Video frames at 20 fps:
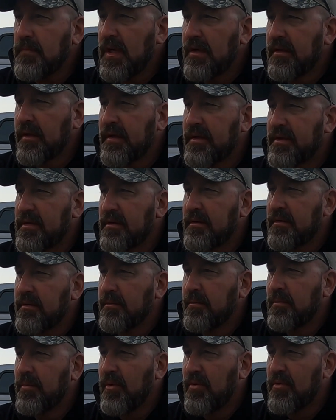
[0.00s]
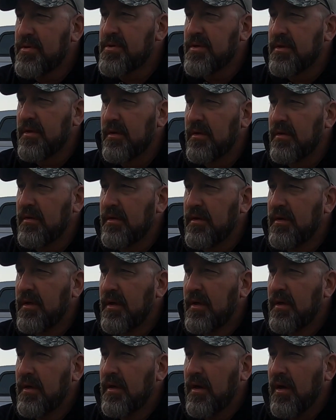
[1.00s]
Lake portion
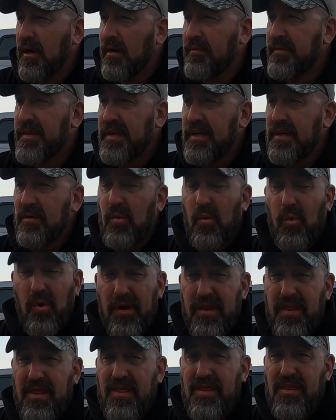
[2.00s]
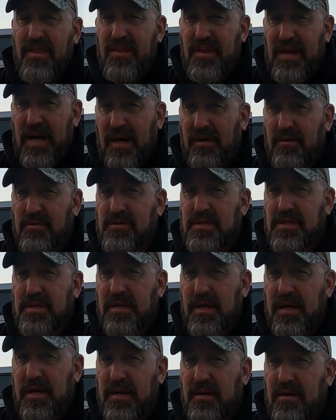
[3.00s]
of the
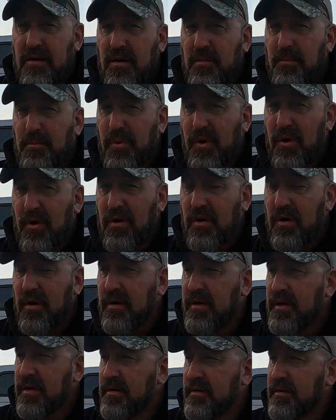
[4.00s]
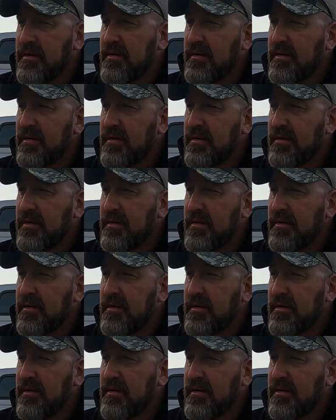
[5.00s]
1,000 acre park